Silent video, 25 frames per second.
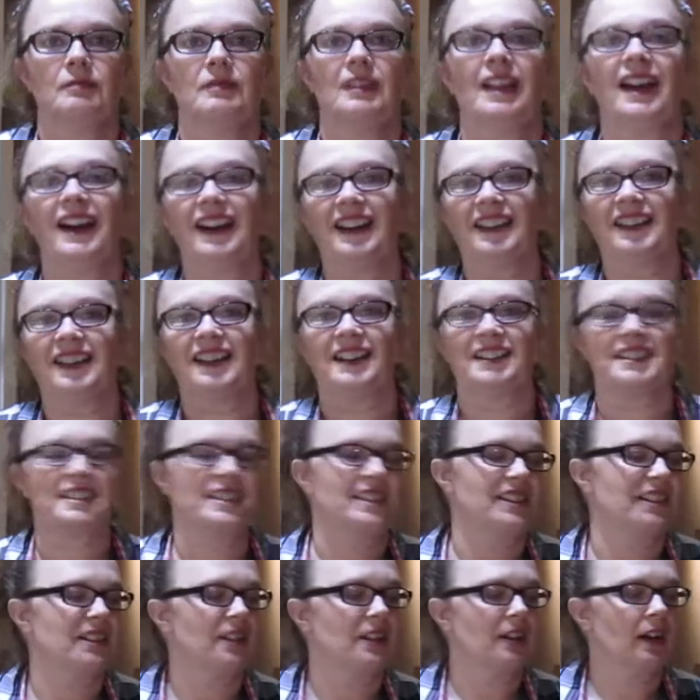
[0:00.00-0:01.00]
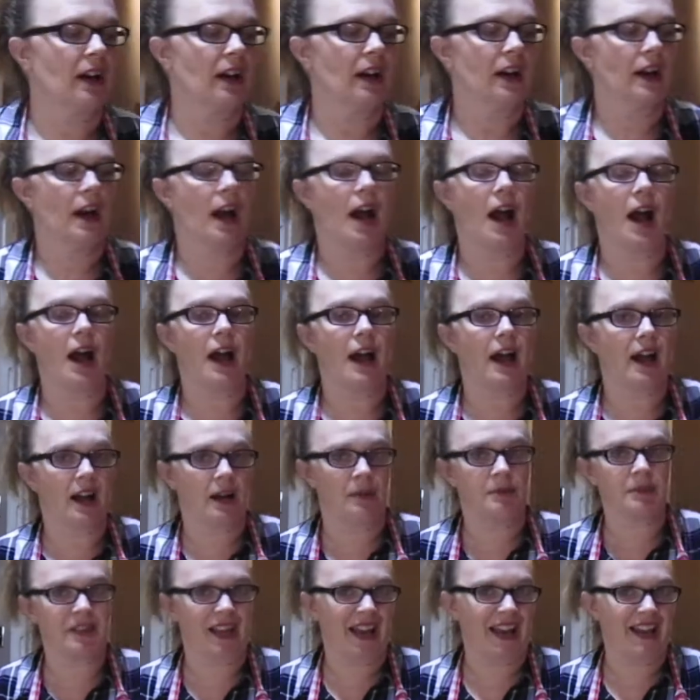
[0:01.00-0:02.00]
Hi guys,
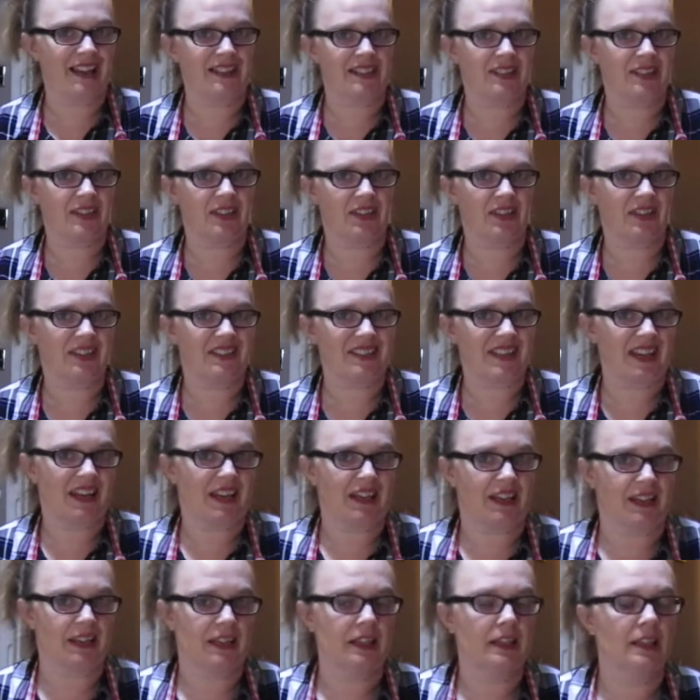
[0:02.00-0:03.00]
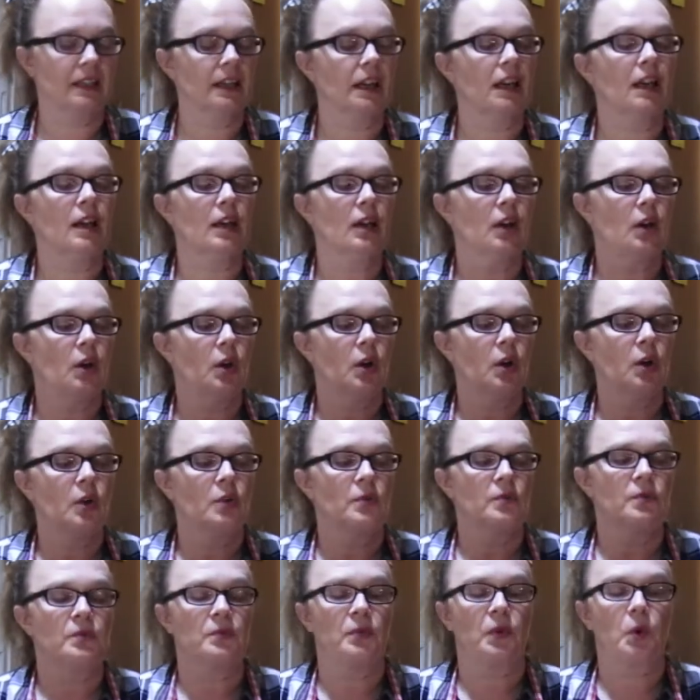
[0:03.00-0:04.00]
I was asked the other day
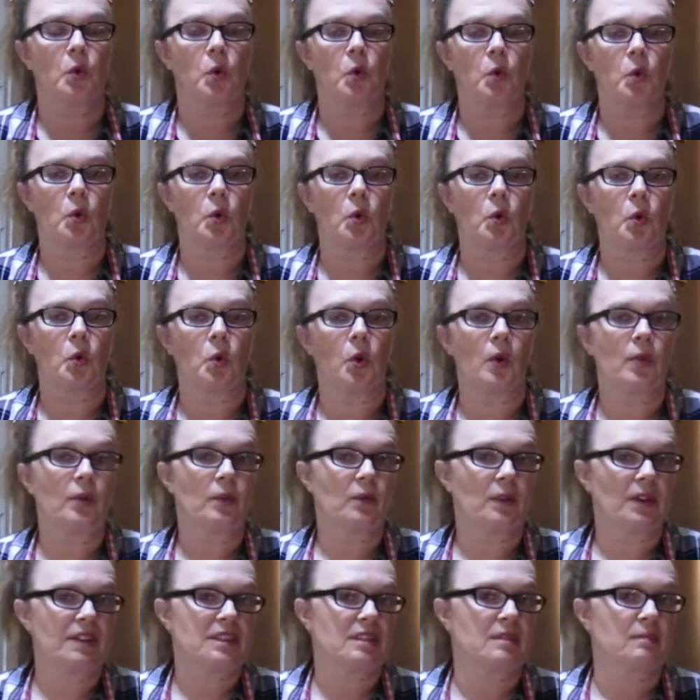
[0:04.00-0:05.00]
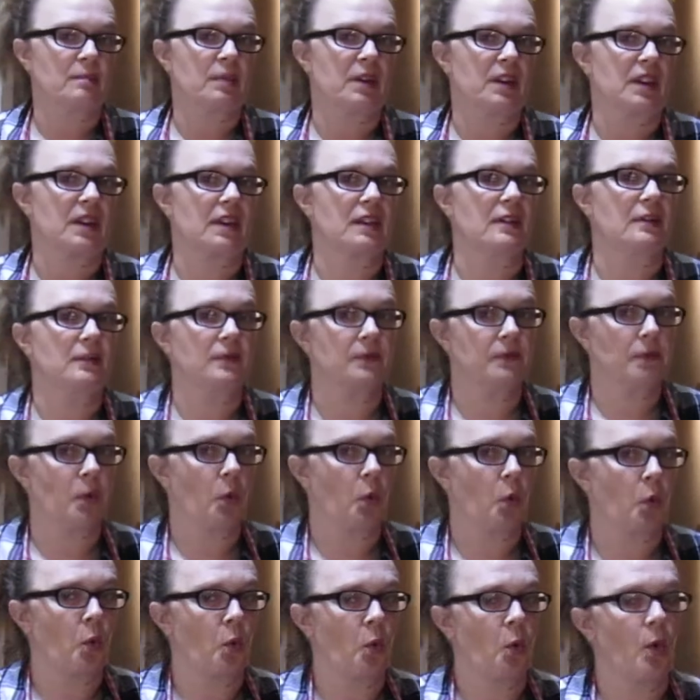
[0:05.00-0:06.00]
for the recipe
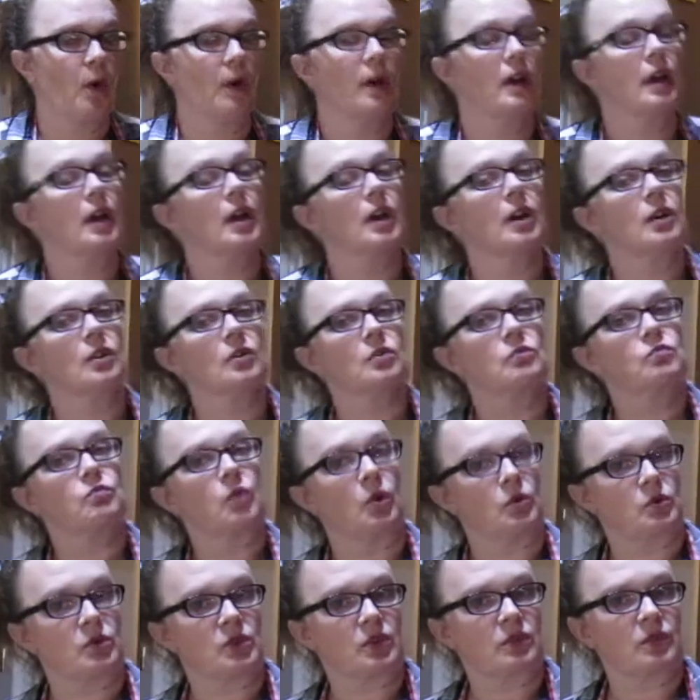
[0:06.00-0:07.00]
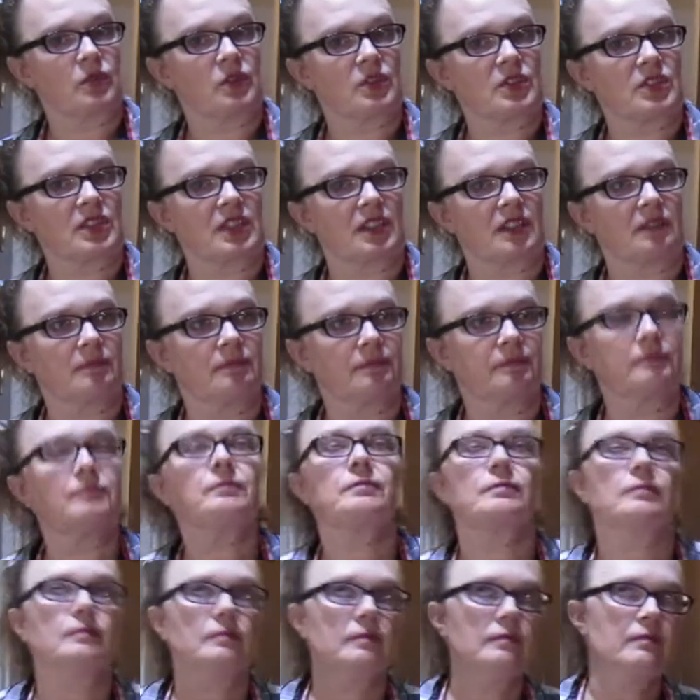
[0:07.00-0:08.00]
for Rote Grütze.
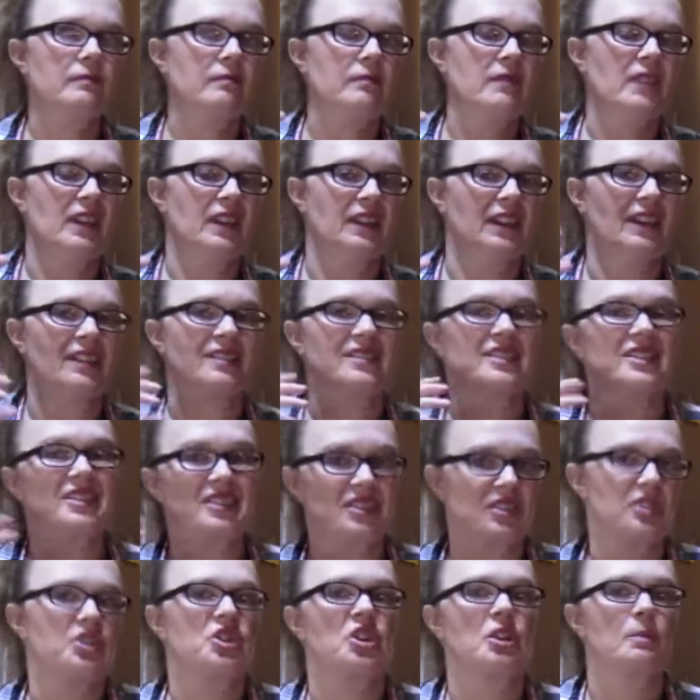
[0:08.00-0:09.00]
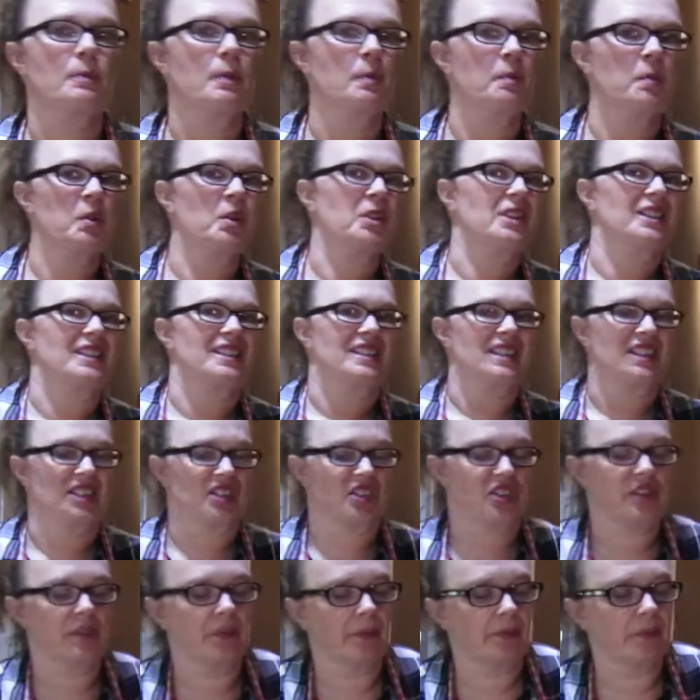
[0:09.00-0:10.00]
Now this is a German pudding
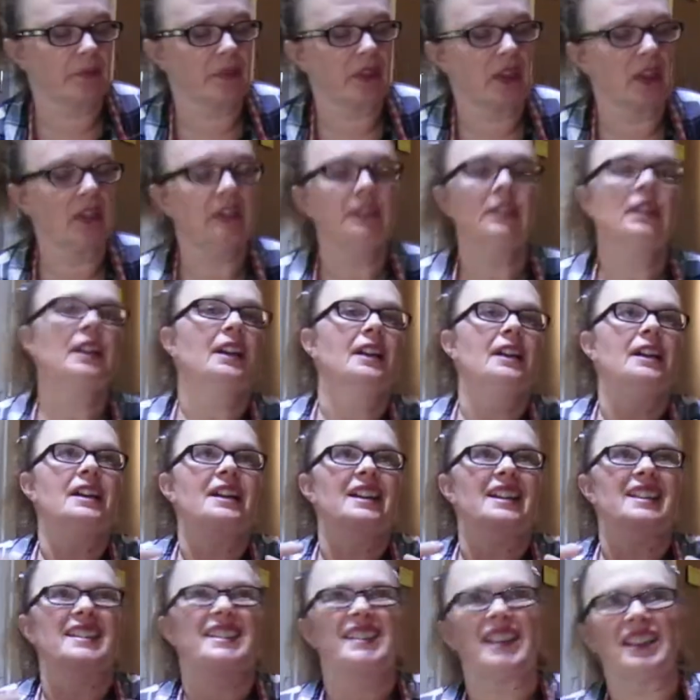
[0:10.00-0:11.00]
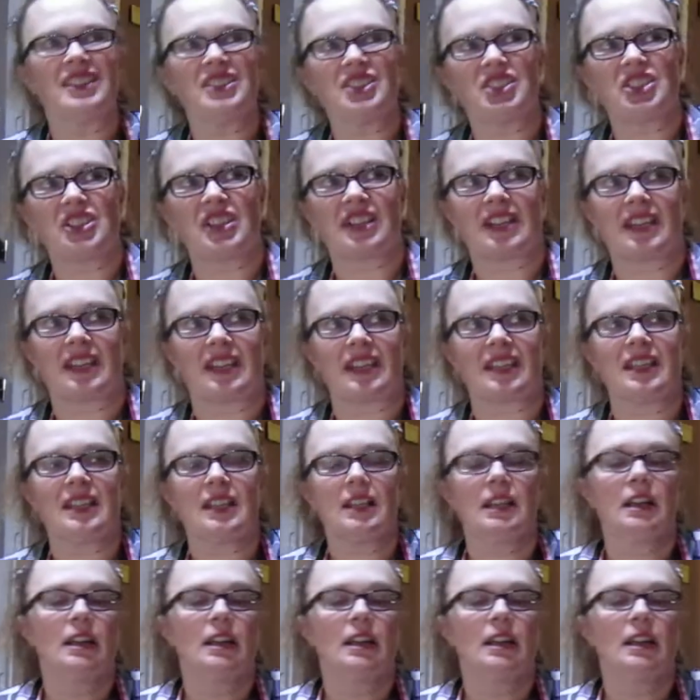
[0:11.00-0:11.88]
dish. Essentially,